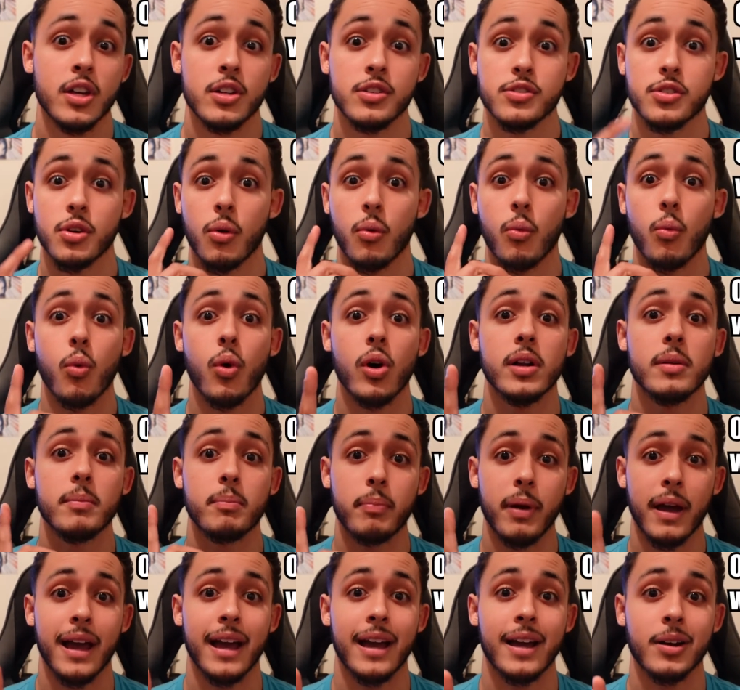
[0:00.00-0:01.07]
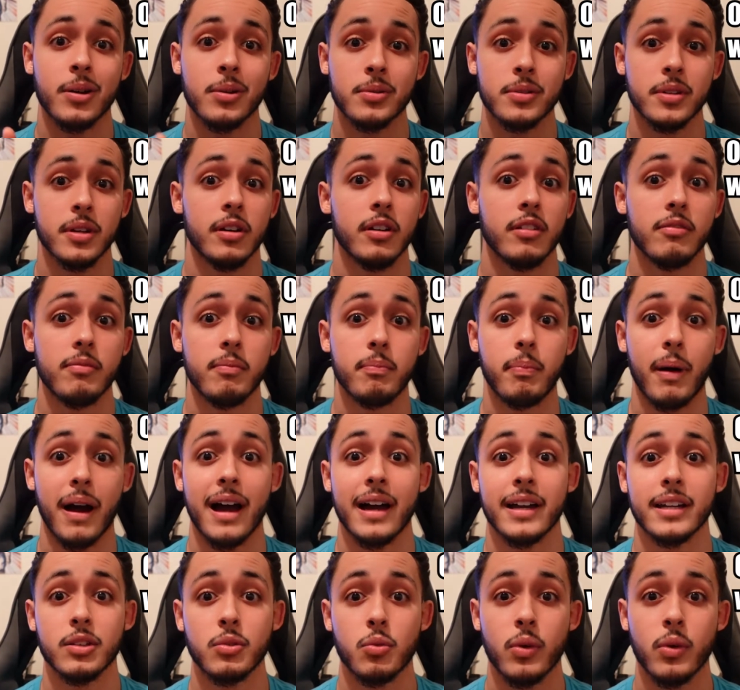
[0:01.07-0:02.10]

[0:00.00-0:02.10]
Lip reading: to 1 pound of body